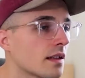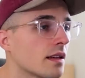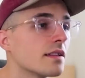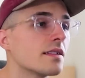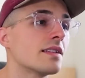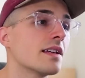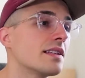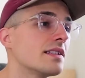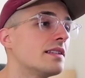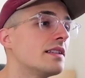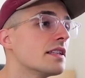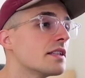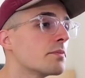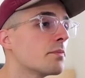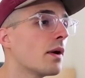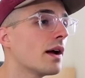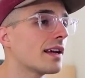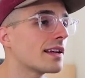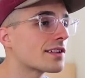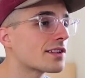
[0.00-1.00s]
It says, this
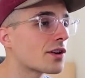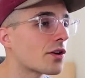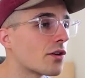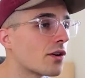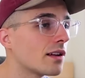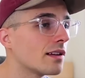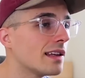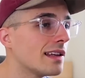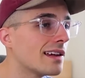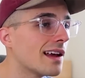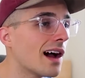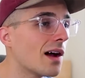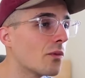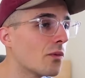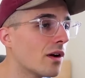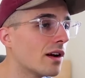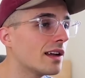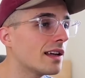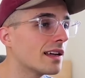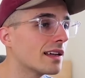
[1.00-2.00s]
bike is currently not
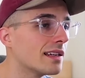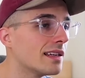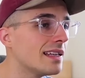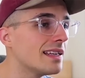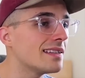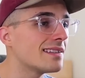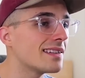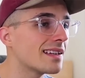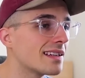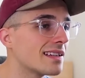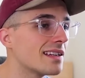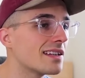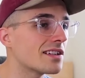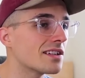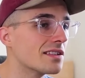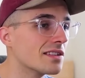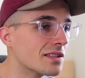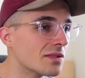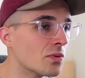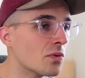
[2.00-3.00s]
running and needs
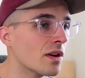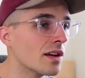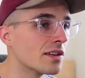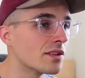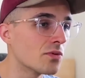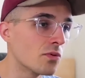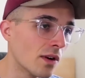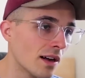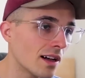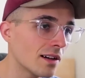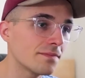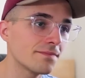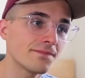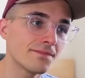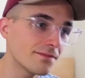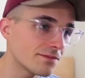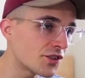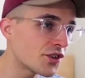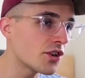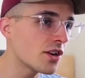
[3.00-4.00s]
ignition switch. Well,
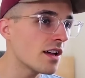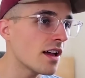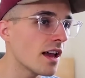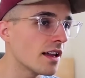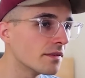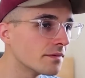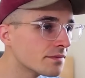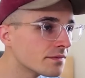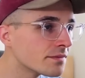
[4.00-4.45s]
shit.